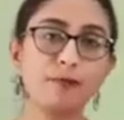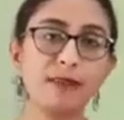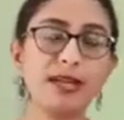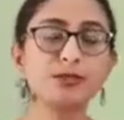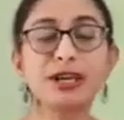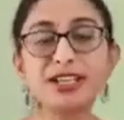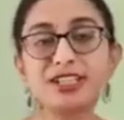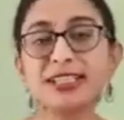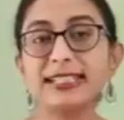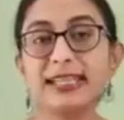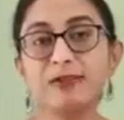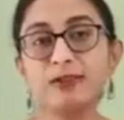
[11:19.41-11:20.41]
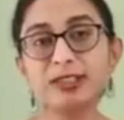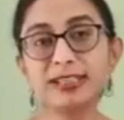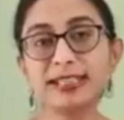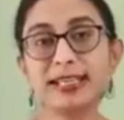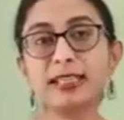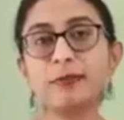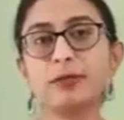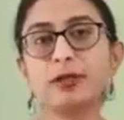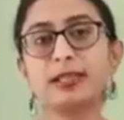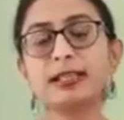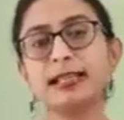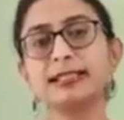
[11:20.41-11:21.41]
So I just gave you this example.
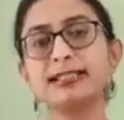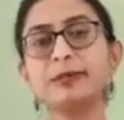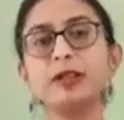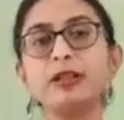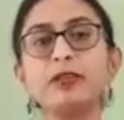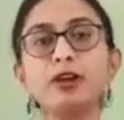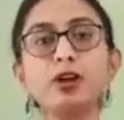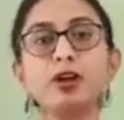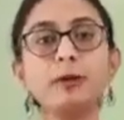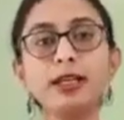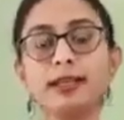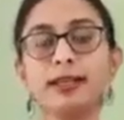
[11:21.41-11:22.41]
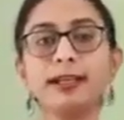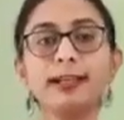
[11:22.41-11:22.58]
That doesn't mean recombinant DNA